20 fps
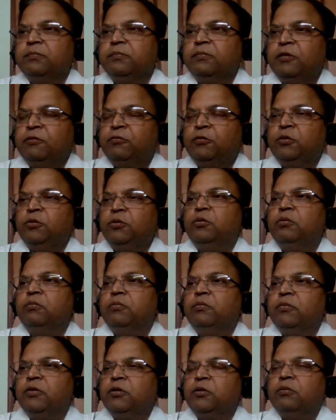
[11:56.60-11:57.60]
if you,
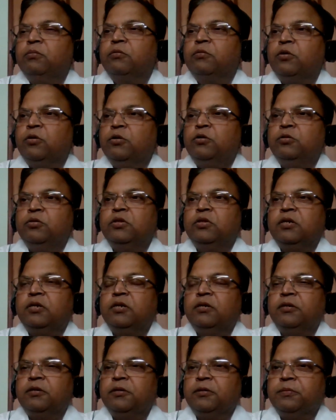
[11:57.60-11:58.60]
go to
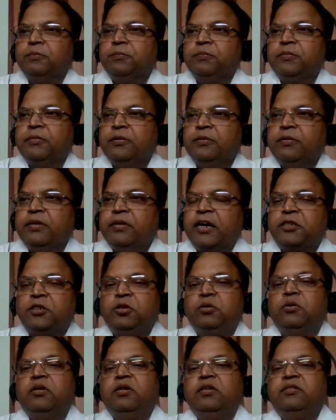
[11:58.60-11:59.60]
the
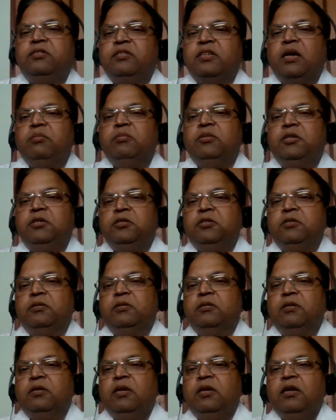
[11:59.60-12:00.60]
actuarial
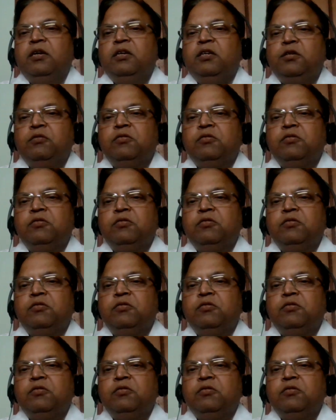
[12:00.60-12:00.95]
examination, you